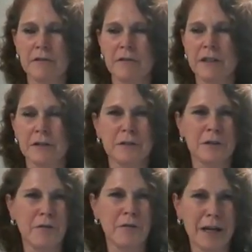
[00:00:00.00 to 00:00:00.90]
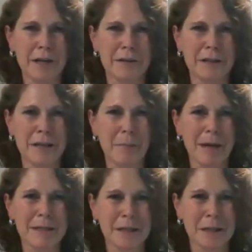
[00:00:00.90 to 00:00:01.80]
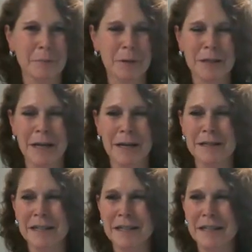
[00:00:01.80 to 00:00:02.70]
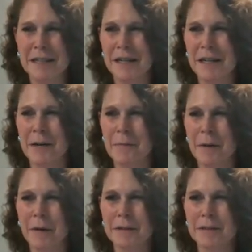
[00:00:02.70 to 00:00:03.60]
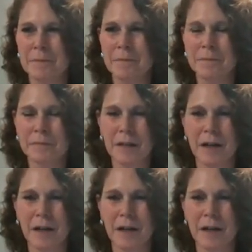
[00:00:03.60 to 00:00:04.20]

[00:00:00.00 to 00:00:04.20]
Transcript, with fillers: increase their serving accuracy by 6%. Among some